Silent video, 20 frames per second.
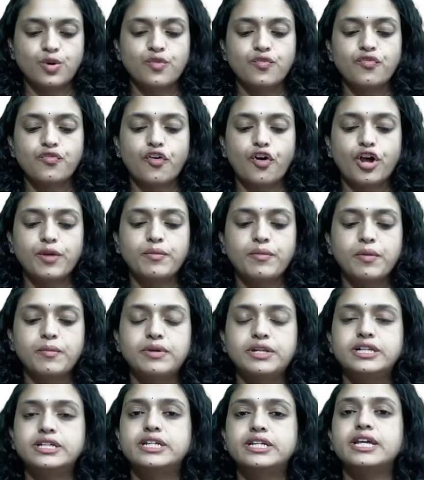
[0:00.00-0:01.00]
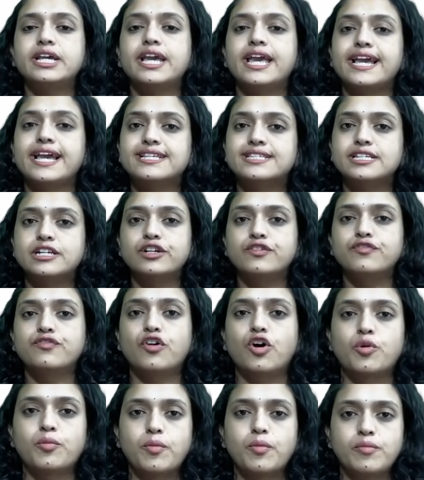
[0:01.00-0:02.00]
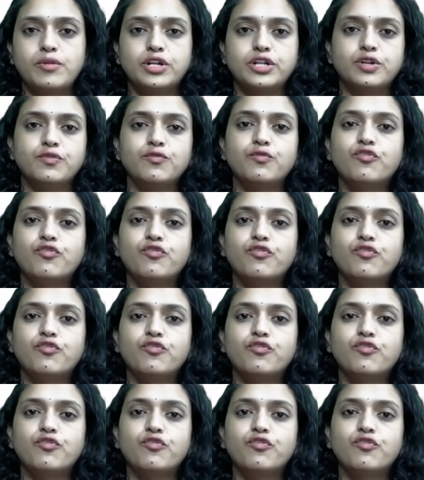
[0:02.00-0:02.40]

Formability, excellent formability.